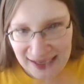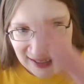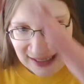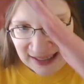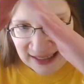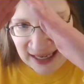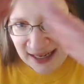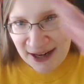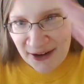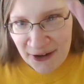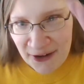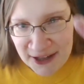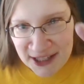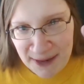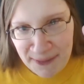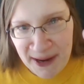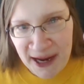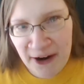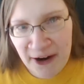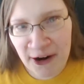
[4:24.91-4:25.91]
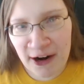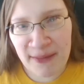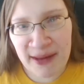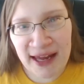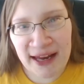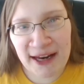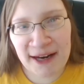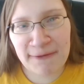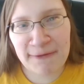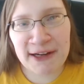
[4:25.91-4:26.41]
ye olde
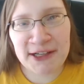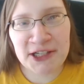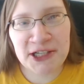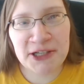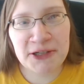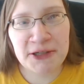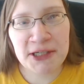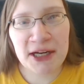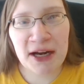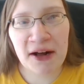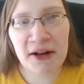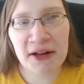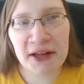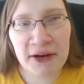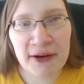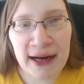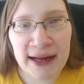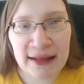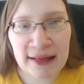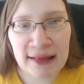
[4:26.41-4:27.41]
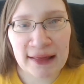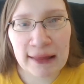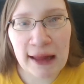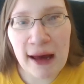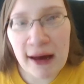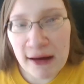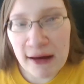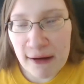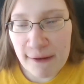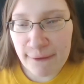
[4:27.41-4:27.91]
pyramid, which y'all know I
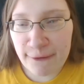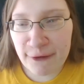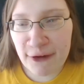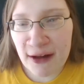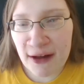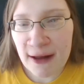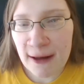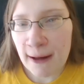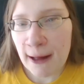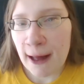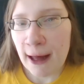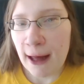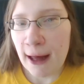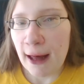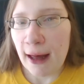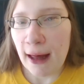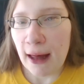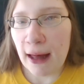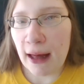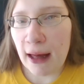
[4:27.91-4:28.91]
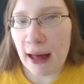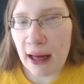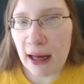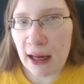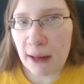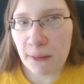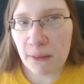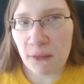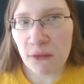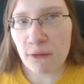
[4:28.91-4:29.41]
love,
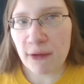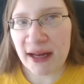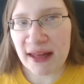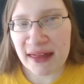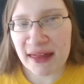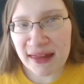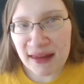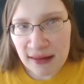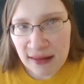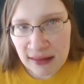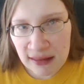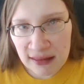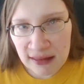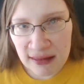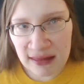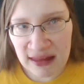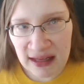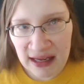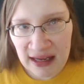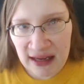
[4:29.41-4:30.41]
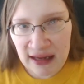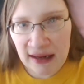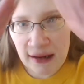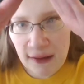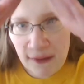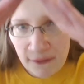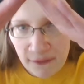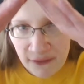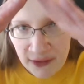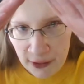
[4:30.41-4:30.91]
um, with the
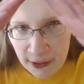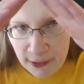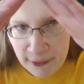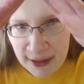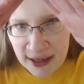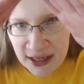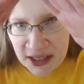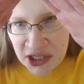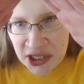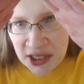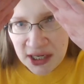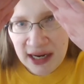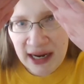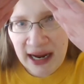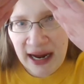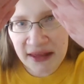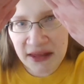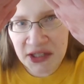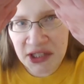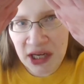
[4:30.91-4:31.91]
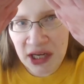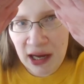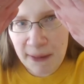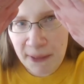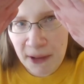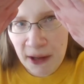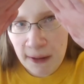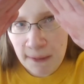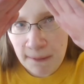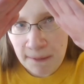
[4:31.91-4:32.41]
very rich at the
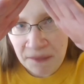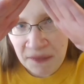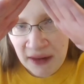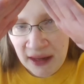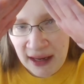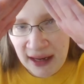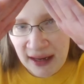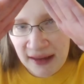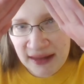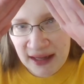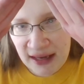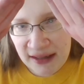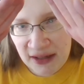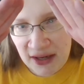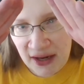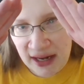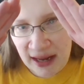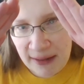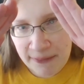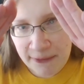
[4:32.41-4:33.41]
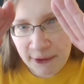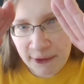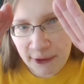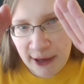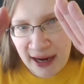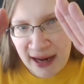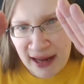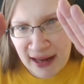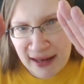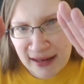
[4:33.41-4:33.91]
top, and then you get
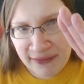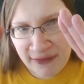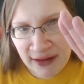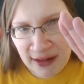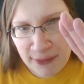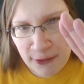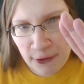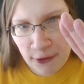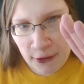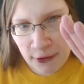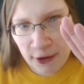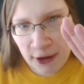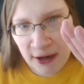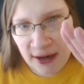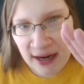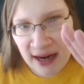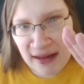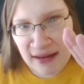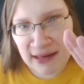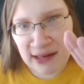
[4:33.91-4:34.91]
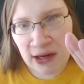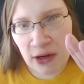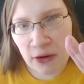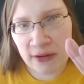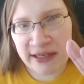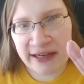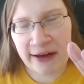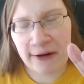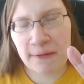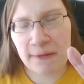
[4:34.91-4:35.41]
progressively poorer as you
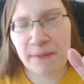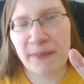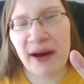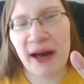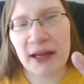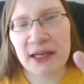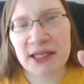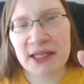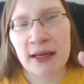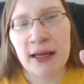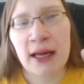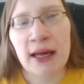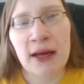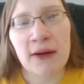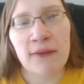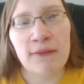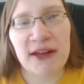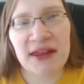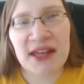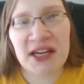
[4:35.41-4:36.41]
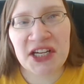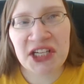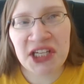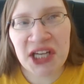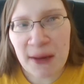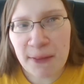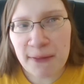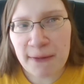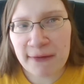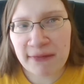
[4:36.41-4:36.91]
go down. But with the
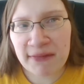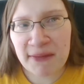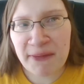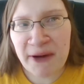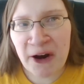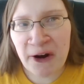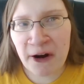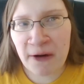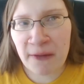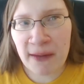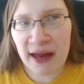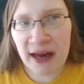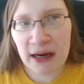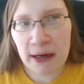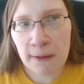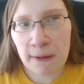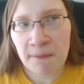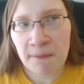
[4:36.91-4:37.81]
shape of the pyramid,